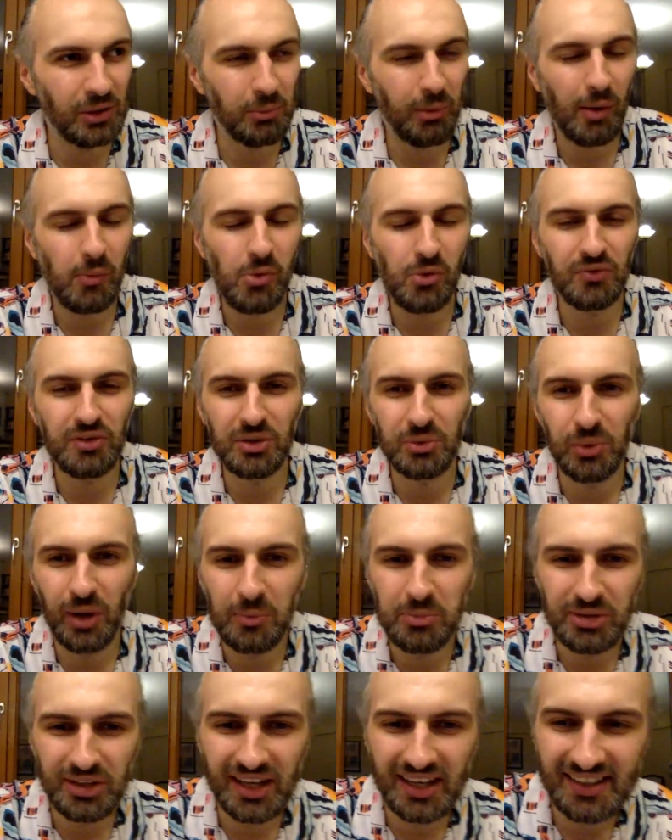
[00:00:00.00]
my movie's
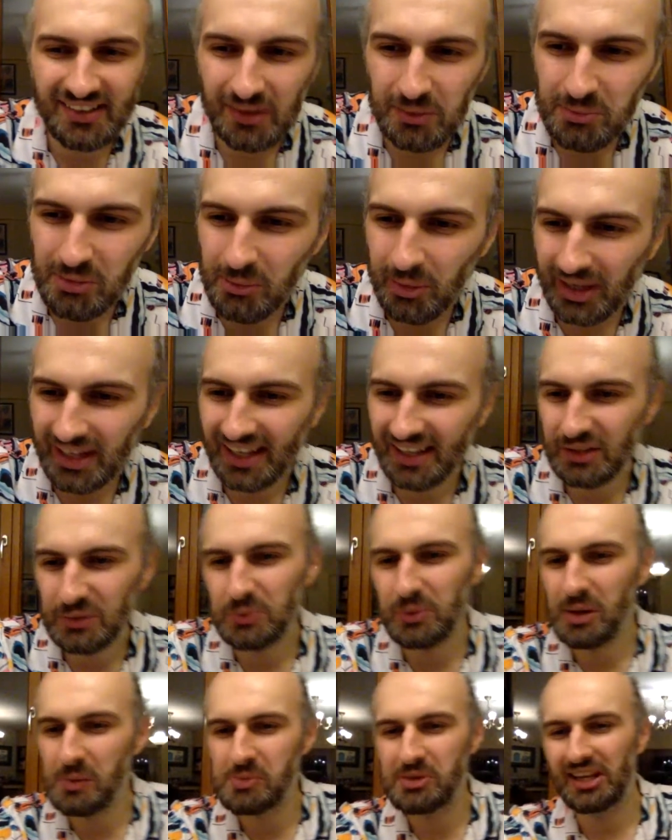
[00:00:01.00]
website, on Be My Cat's
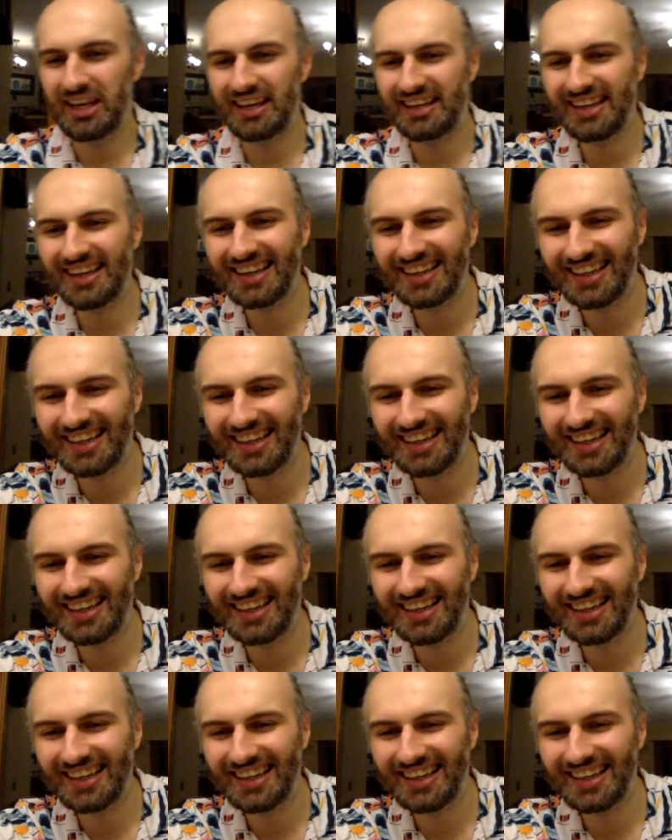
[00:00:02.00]
website.